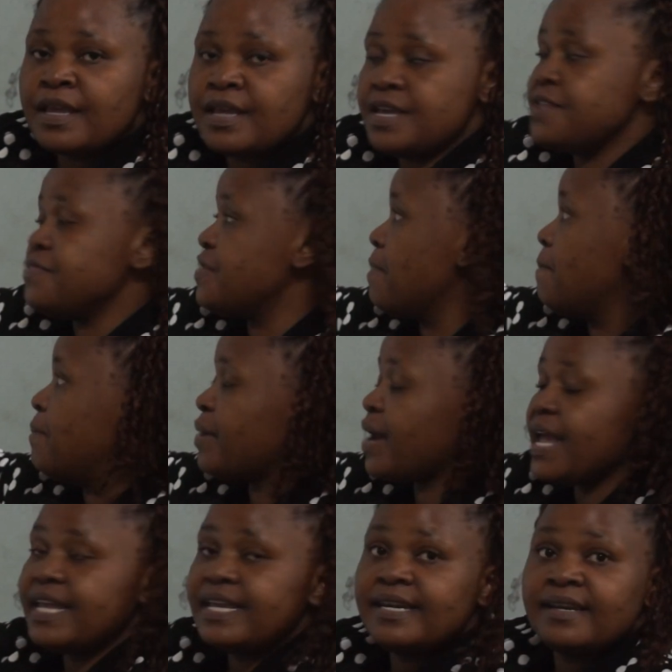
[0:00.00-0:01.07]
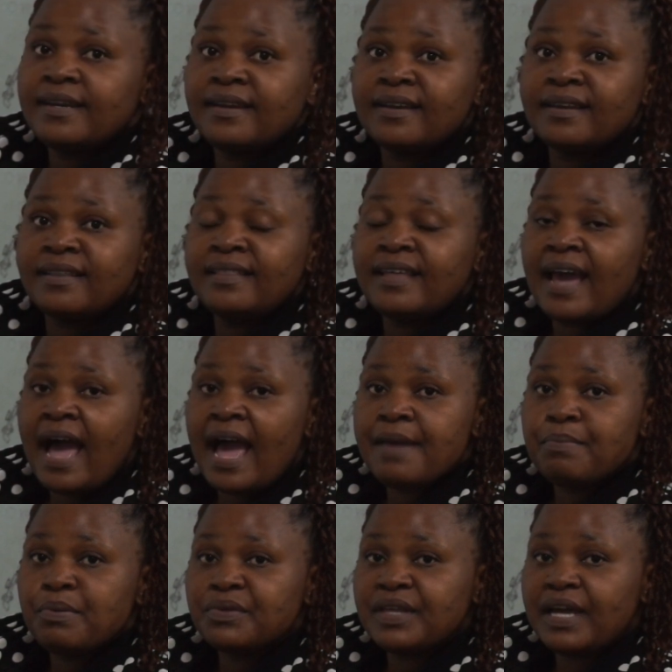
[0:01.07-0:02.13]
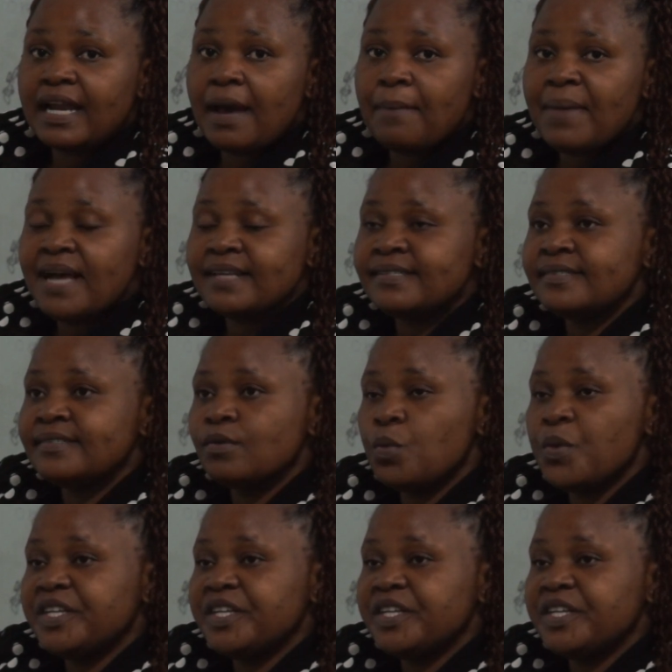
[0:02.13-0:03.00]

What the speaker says: in the brain, the hypothalamus,